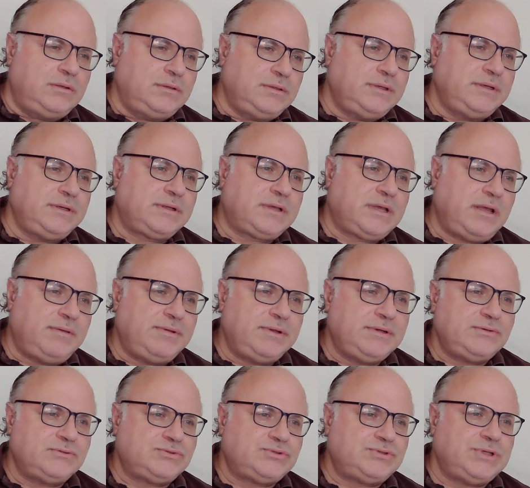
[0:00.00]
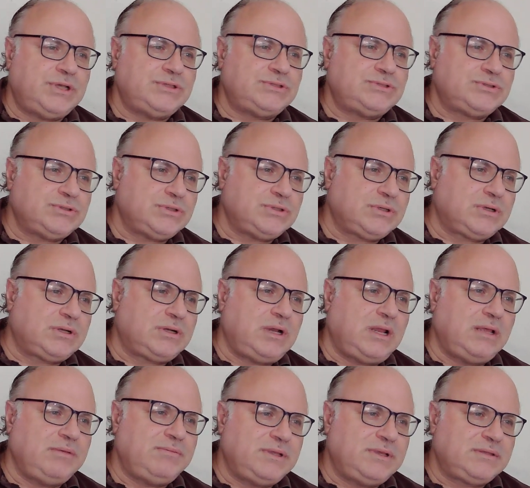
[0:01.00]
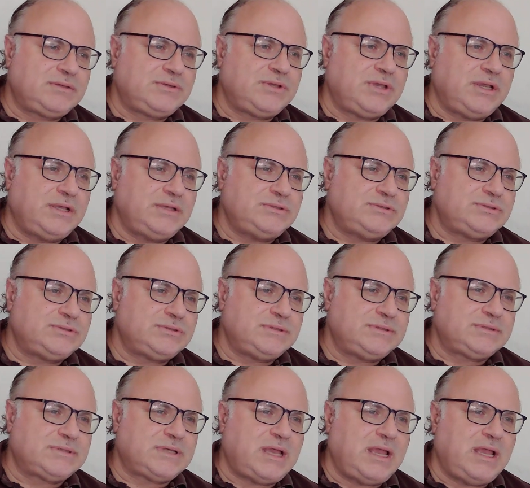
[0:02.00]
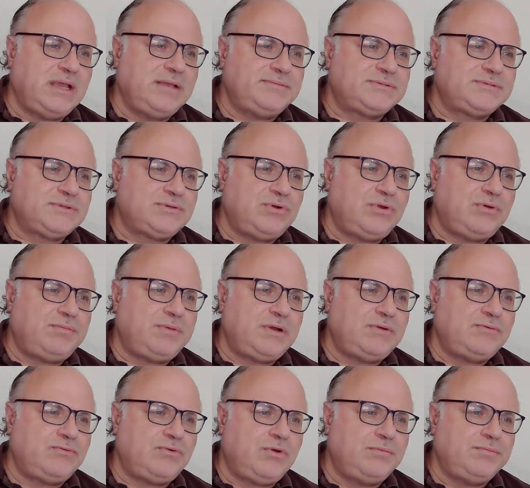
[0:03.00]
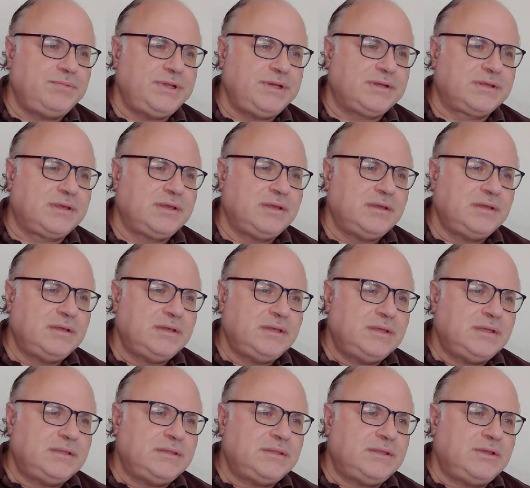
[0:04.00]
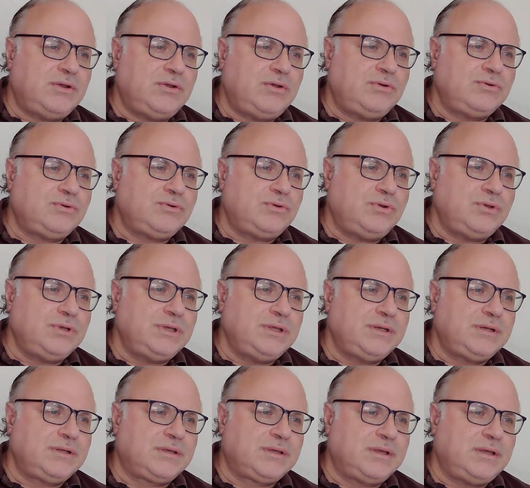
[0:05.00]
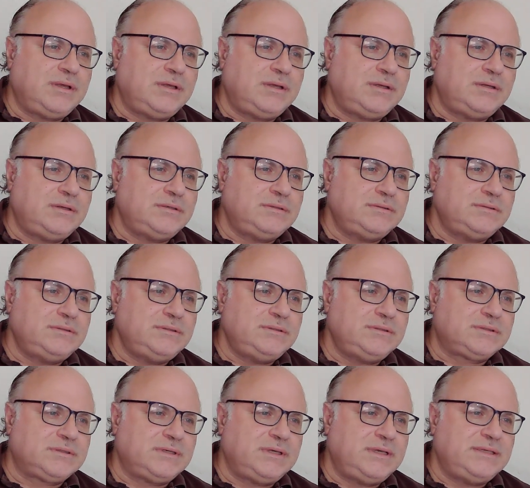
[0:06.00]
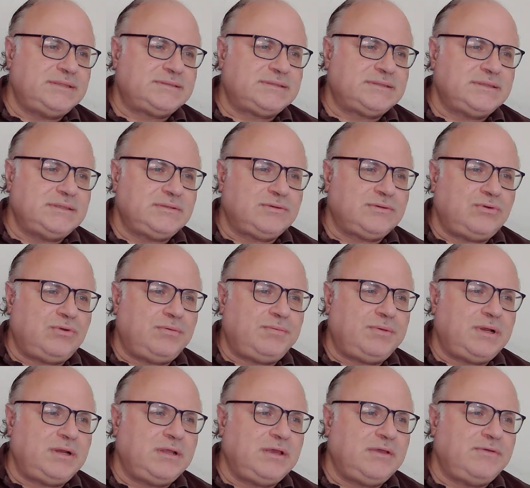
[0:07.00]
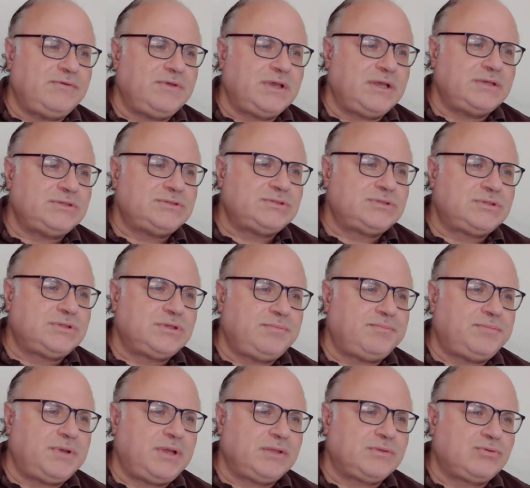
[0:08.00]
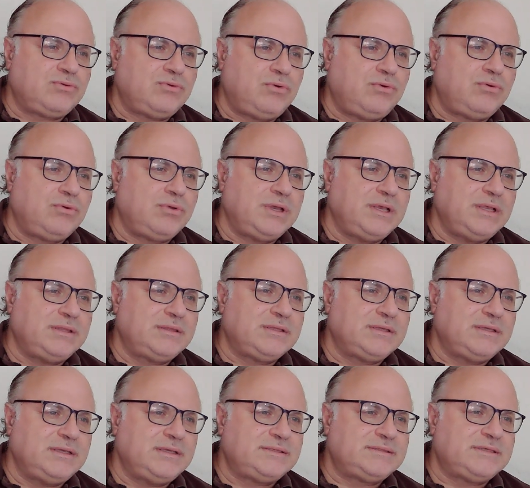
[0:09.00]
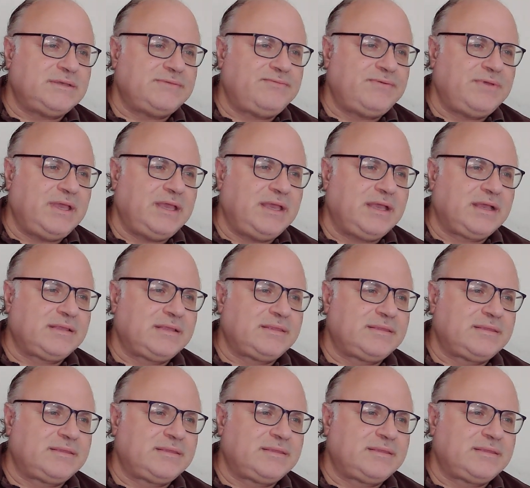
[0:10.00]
In common usage, climate change describes global warming, the ongoing increase in global average temperature and its effects